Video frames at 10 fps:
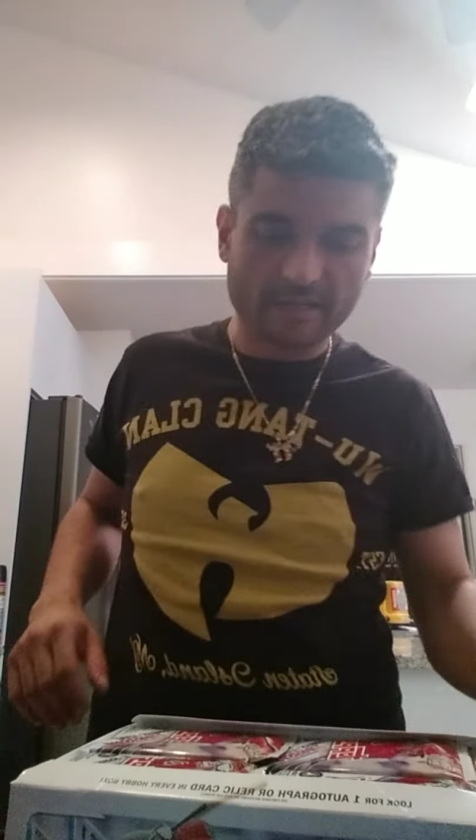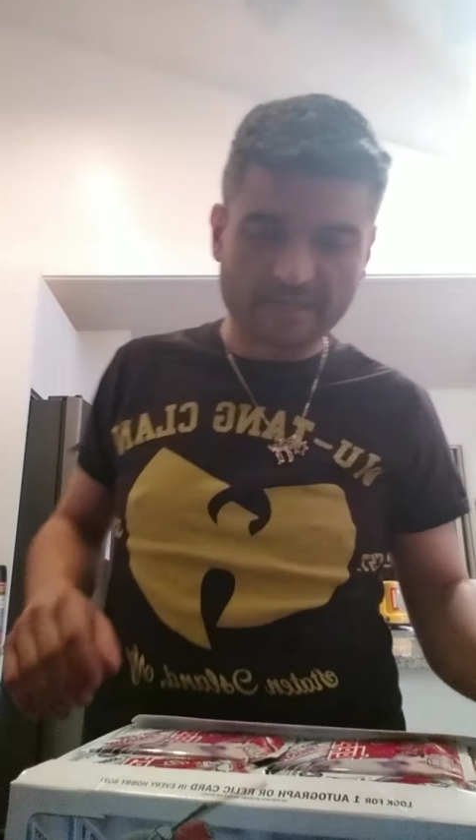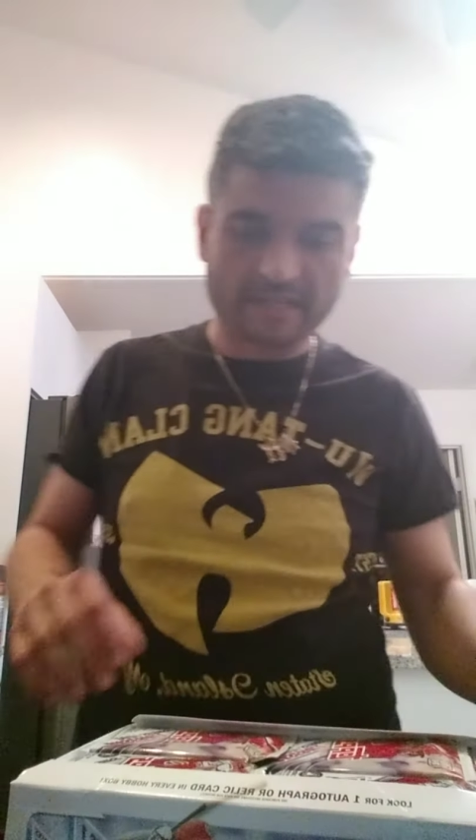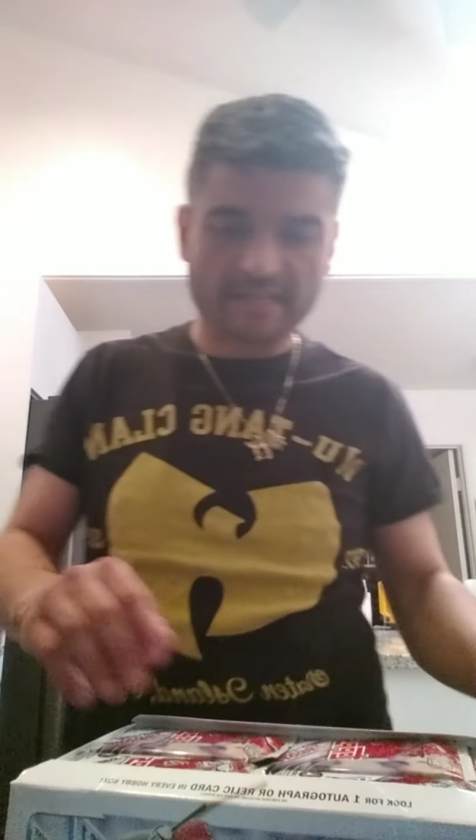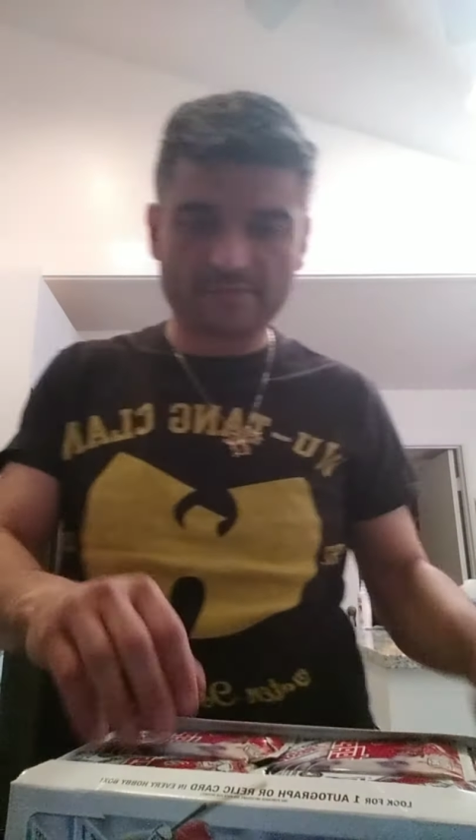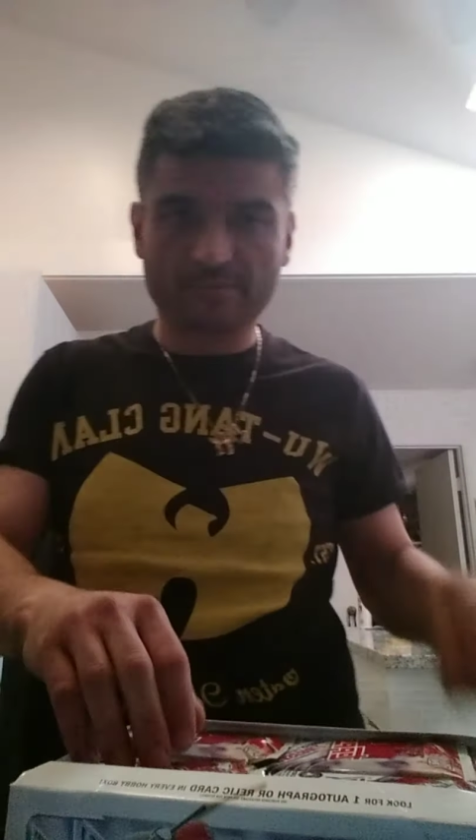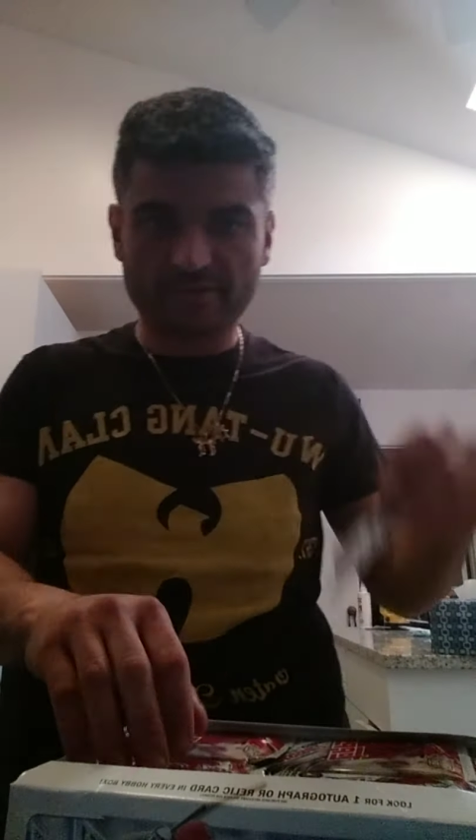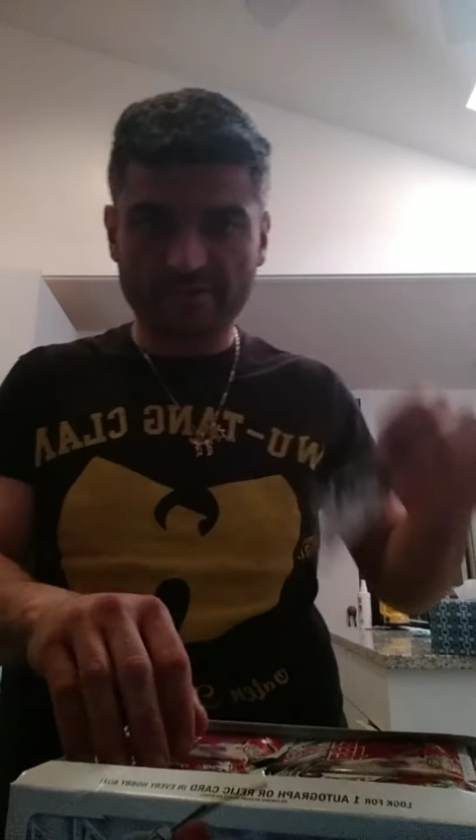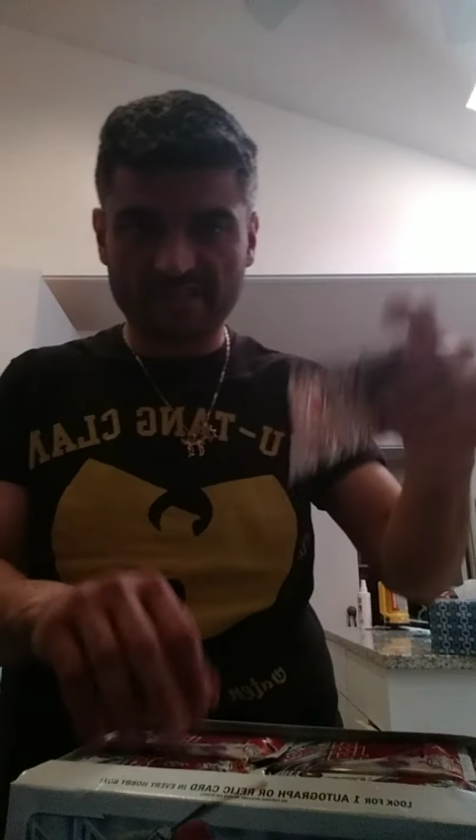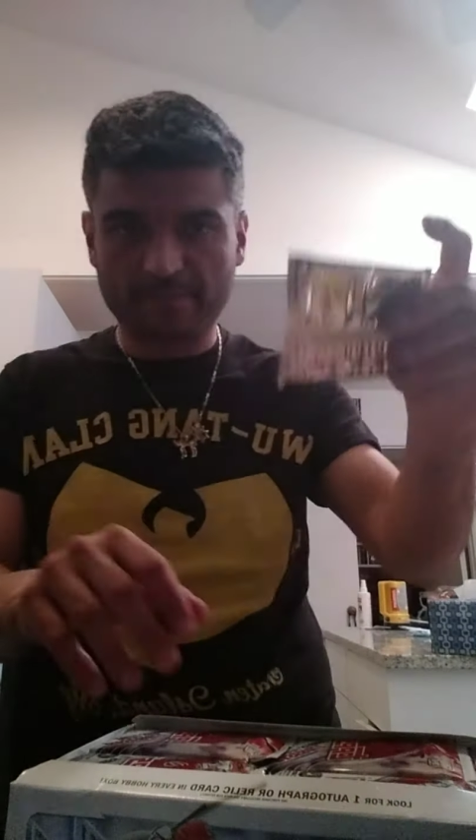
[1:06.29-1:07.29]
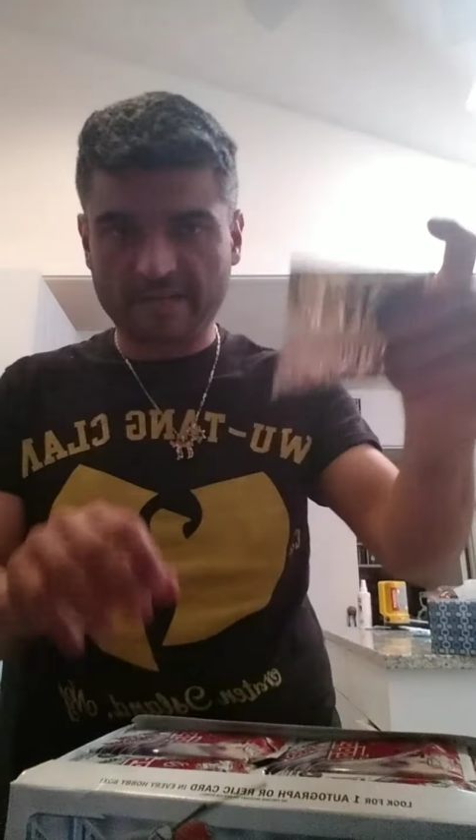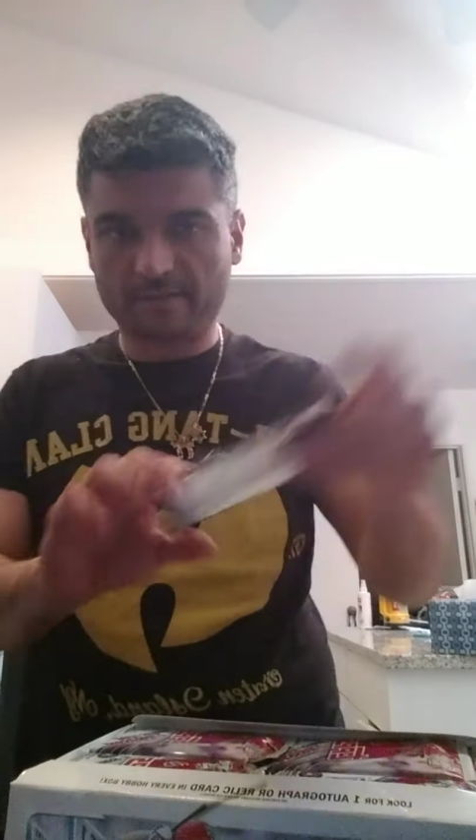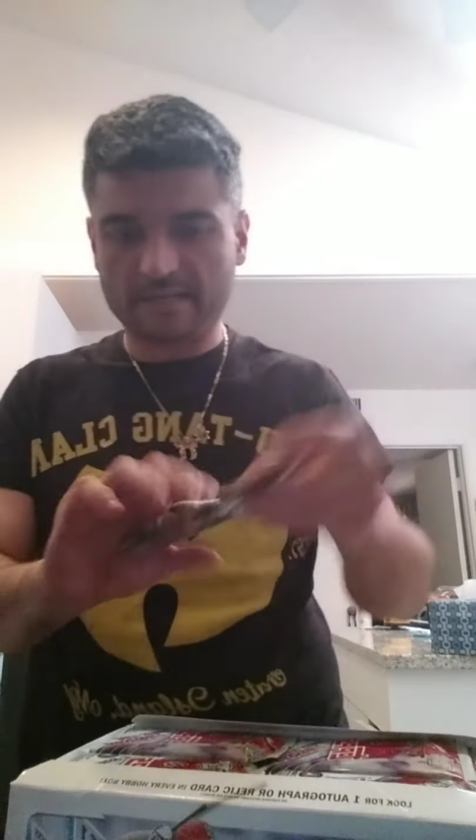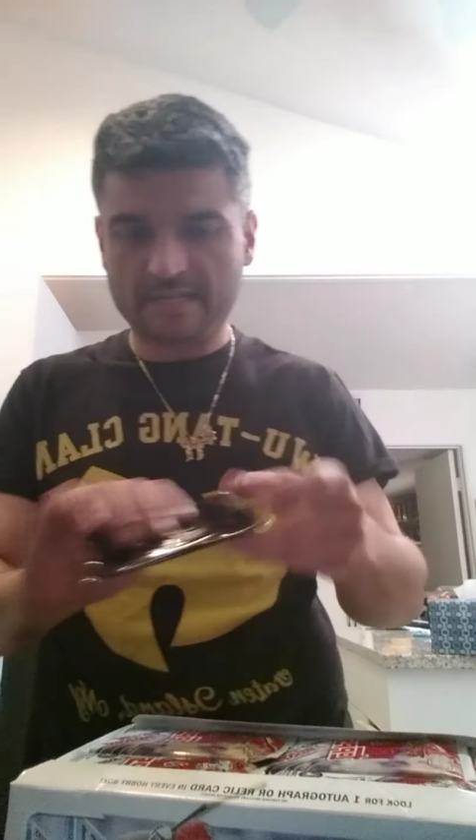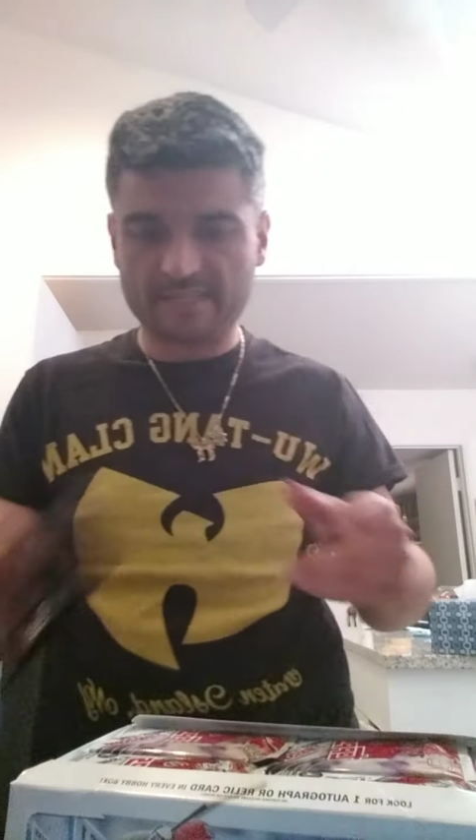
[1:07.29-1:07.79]
guys, we'll do this pack
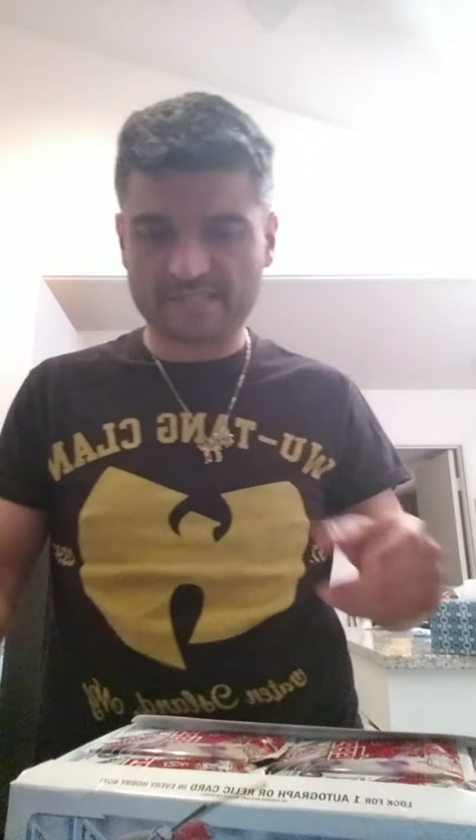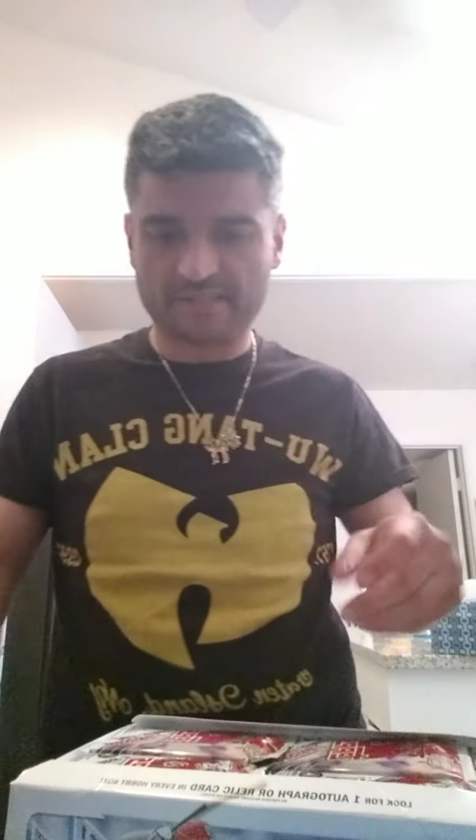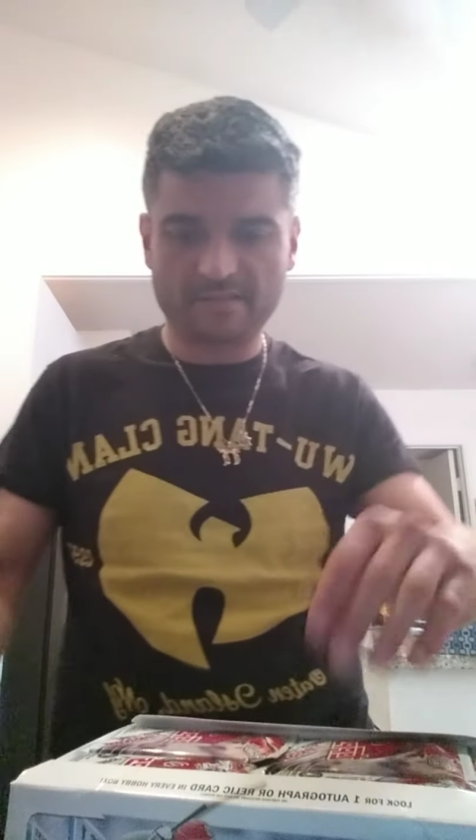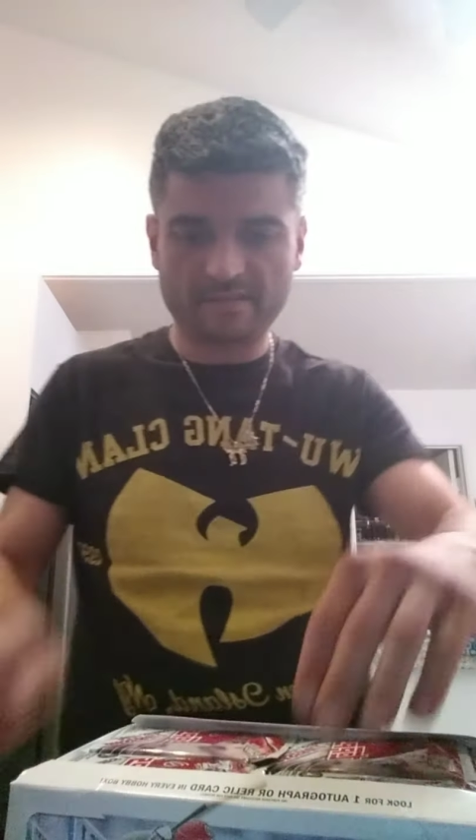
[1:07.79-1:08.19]
last.